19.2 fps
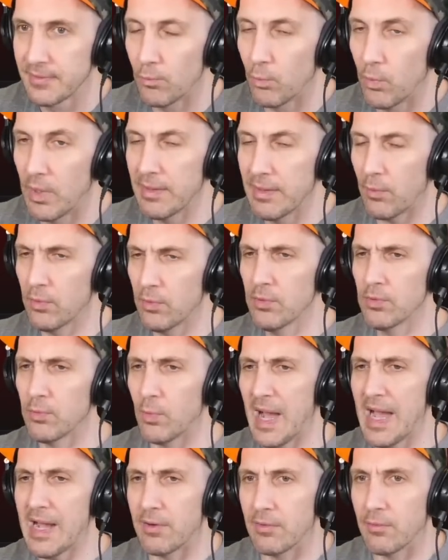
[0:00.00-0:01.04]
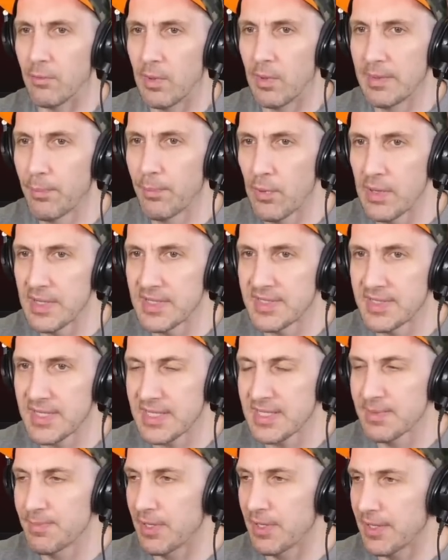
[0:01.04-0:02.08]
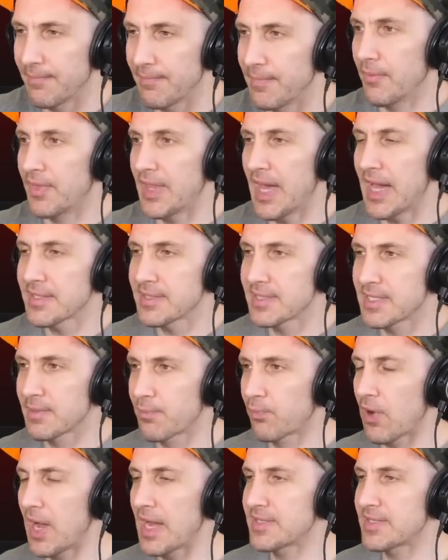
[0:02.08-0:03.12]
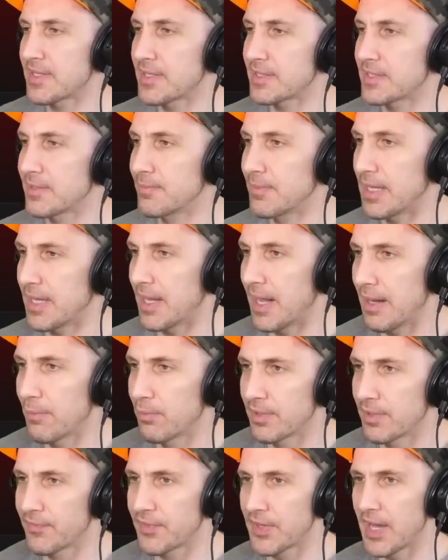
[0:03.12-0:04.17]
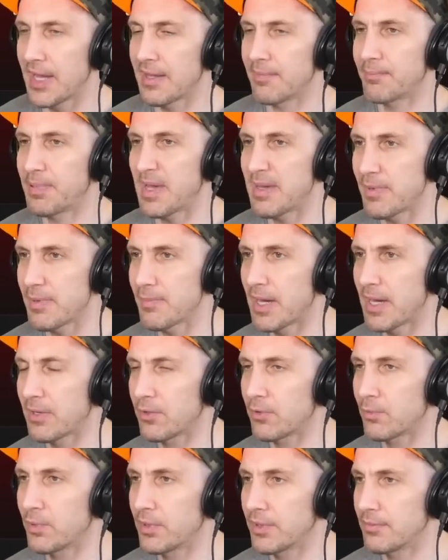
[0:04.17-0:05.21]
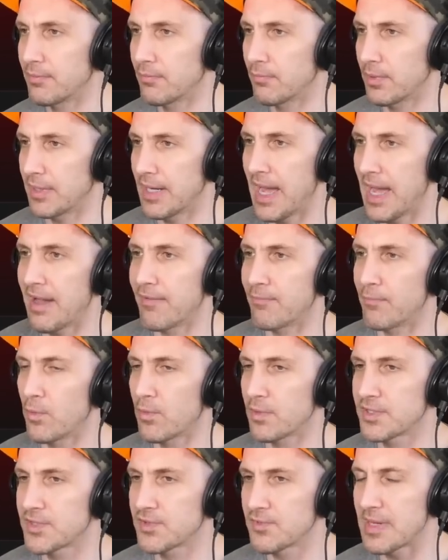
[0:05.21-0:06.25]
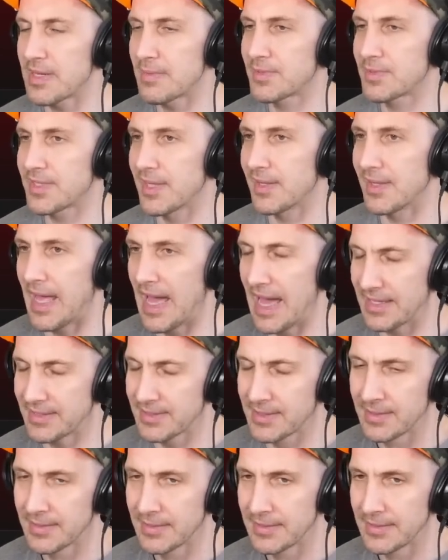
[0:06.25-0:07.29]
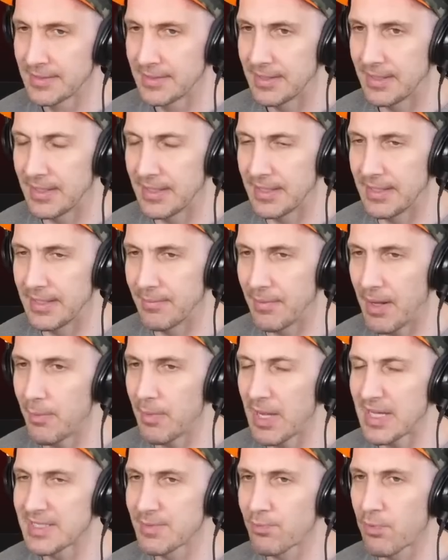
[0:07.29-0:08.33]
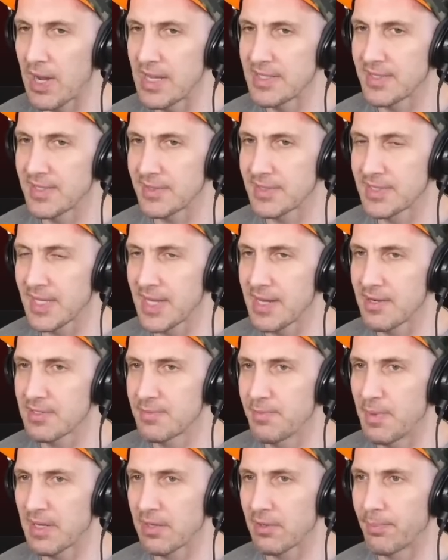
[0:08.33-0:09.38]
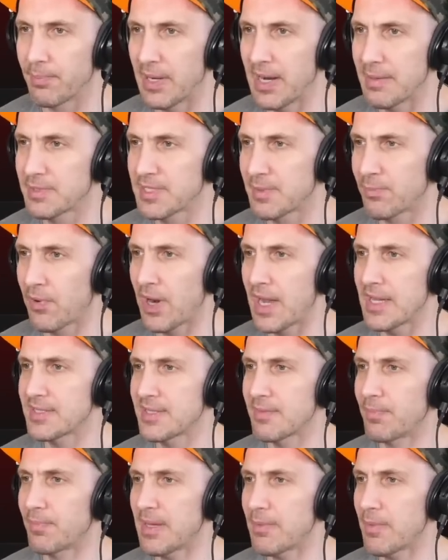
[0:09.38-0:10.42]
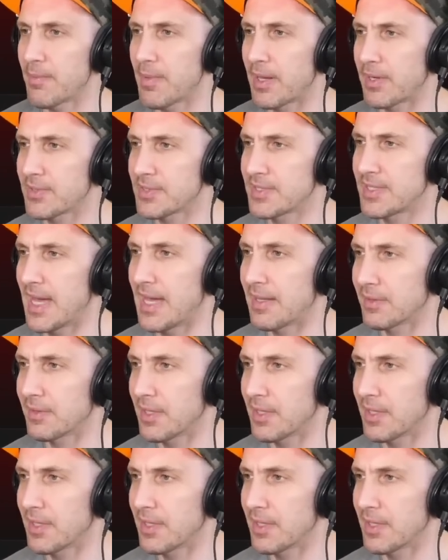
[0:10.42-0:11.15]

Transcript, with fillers: one, oh wow, 1.6 million. That's surprising to me. I would have thought Baby Metal would would have more streams than that. Um, I'm not surprised that Slayer's bigger, but I'm surprised that Baby Metal is that